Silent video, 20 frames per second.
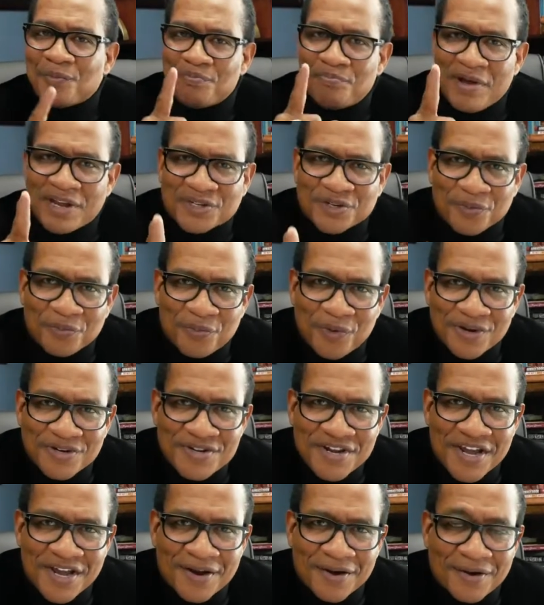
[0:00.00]
Bishop
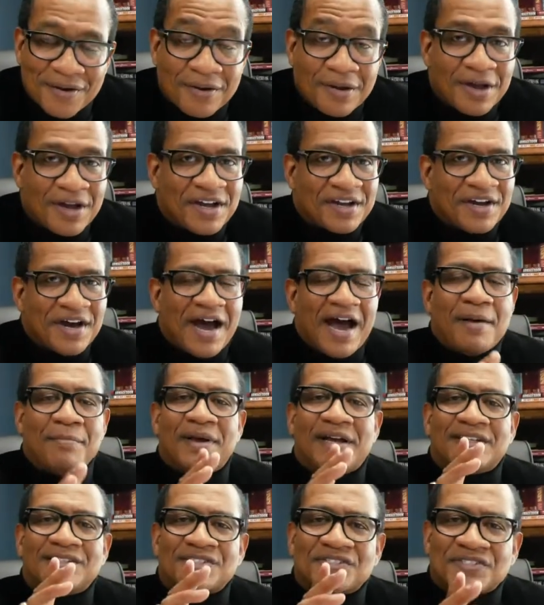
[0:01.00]
Wooden here. I'm
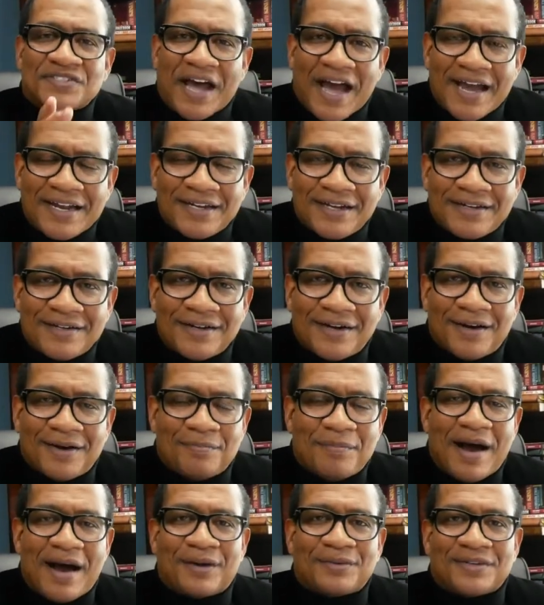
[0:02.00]
excited
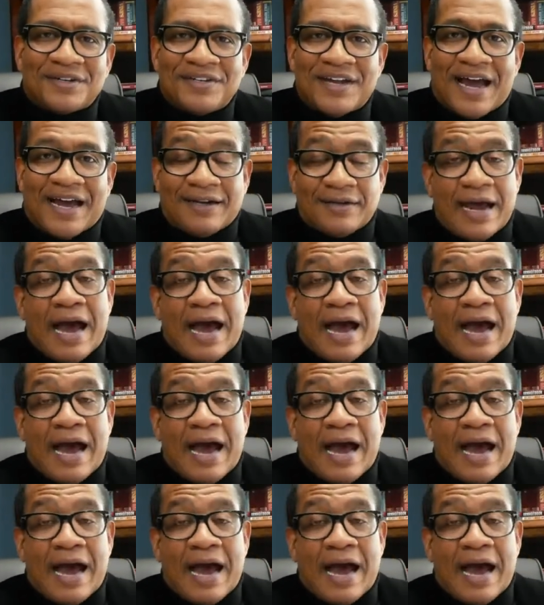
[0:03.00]
about tonight.